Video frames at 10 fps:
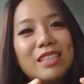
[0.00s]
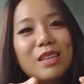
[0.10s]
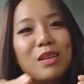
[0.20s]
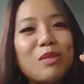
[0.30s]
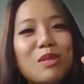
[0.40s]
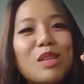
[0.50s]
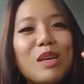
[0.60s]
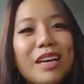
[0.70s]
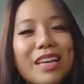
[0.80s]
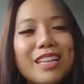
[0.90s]
You know, because
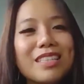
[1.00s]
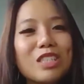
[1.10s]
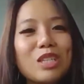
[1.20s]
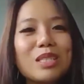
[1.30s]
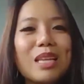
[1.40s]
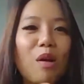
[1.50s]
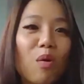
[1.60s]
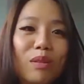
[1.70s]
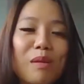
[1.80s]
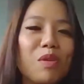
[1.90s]
just like
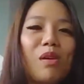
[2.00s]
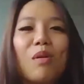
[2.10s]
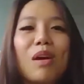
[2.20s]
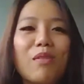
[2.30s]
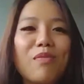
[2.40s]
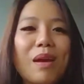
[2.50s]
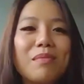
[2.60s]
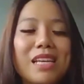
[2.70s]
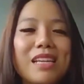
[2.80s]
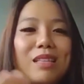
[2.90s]
only we know what our
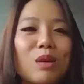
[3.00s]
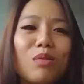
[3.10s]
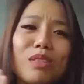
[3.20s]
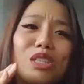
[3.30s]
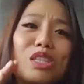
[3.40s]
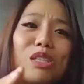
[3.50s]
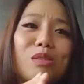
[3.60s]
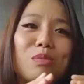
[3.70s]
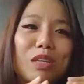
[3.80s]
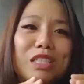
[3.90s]
family needs, only she
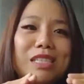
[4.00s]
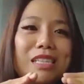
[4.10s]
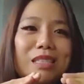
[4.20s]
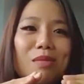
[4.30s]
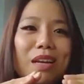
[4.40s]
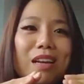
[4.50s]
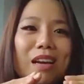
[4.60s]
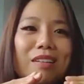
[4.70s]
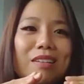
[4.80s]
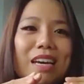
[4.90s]
knows what she needs right now.